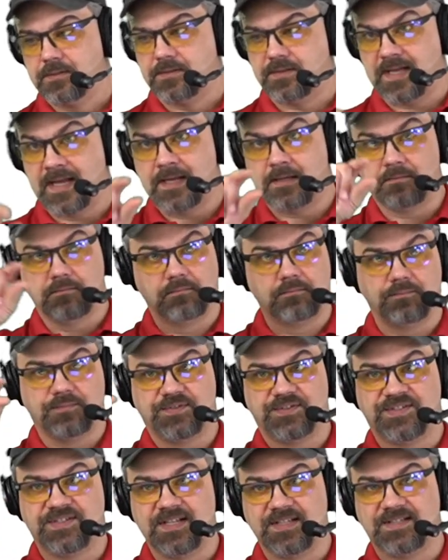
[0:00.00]
that
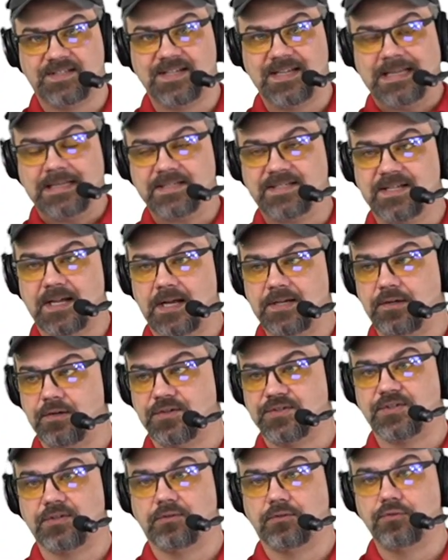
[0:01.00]
sits inside
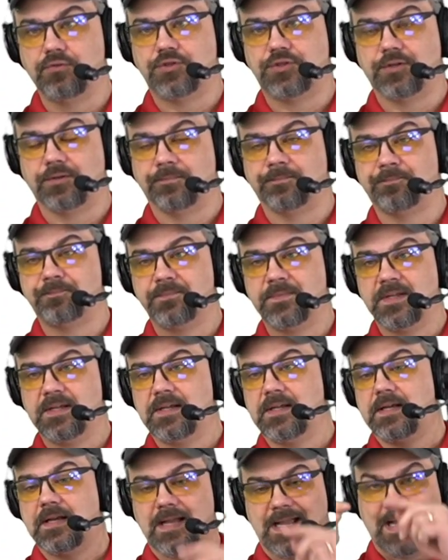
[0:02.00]
your solution
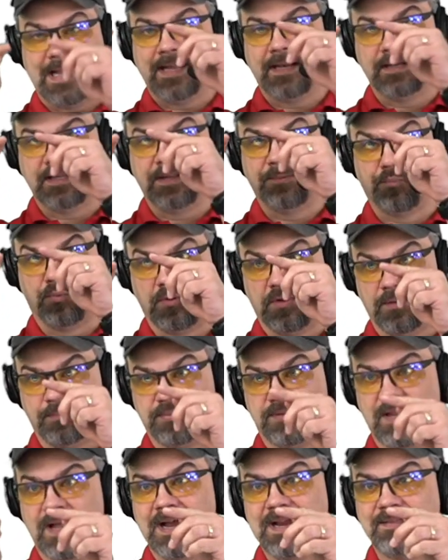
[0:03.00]
and it will
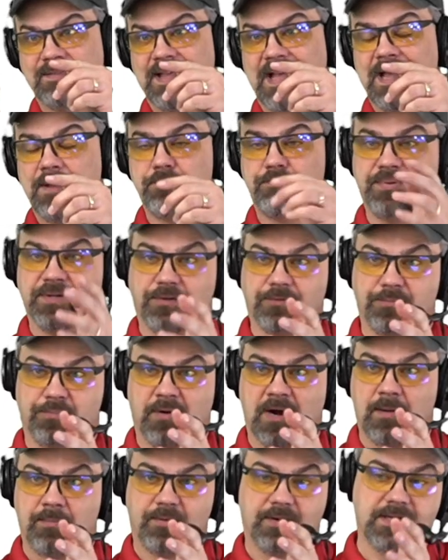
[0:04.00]
apply that build
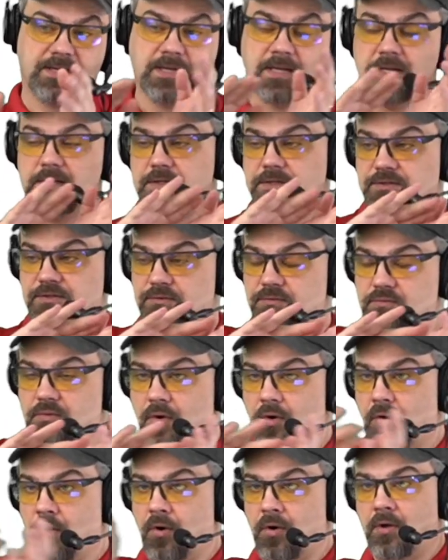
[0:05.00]
property to
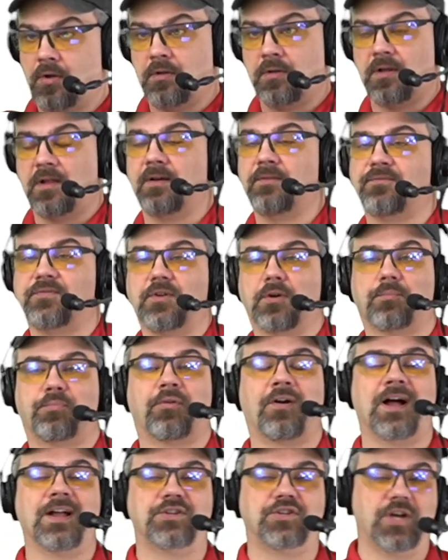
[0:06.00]
all of your
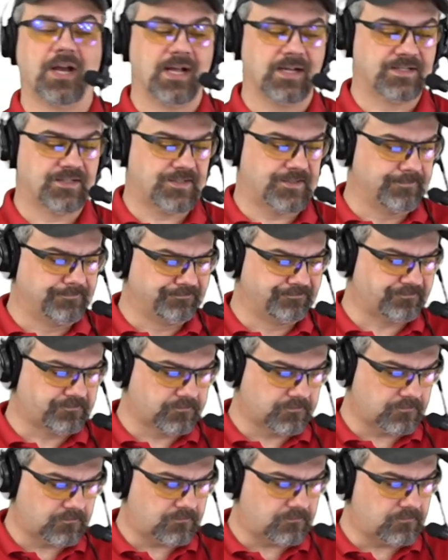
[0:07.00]
projects.
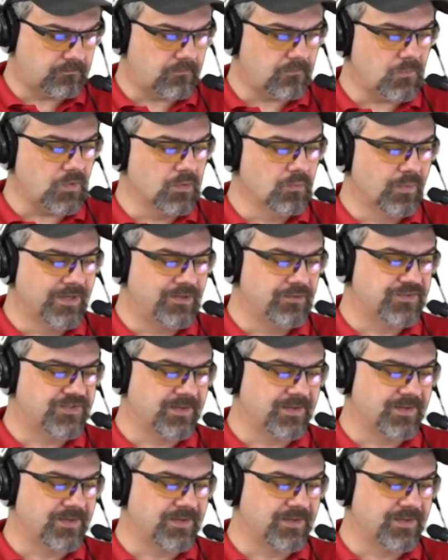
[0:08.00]
We do